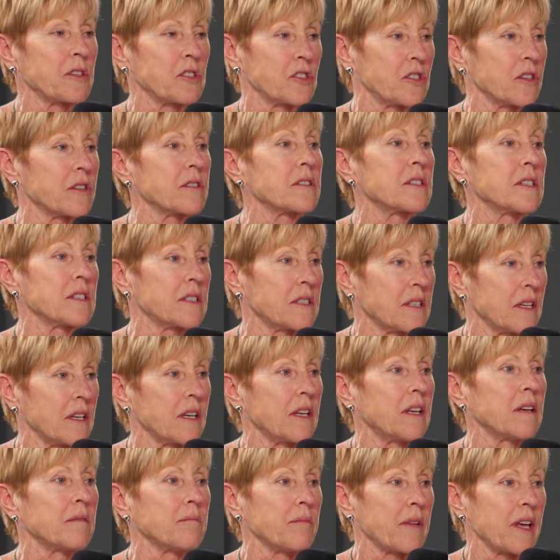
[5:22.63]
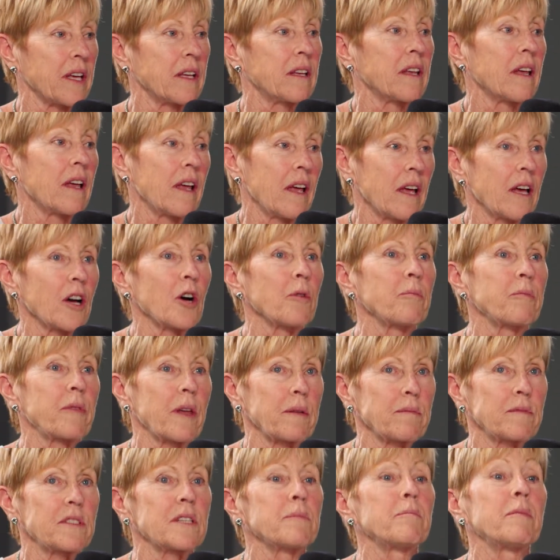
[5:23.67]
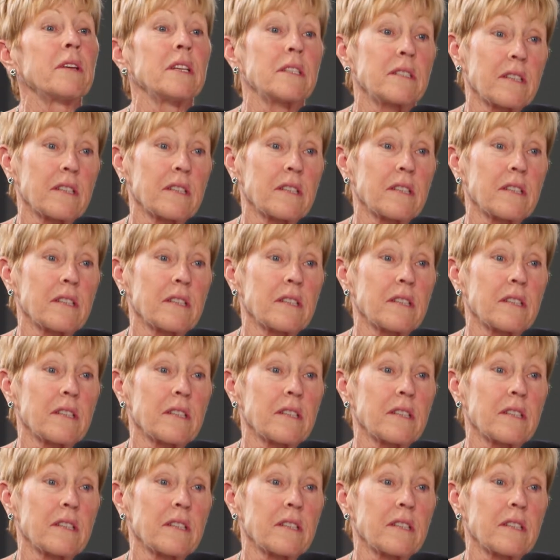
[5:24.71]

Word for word: in Jersey City and make help them to be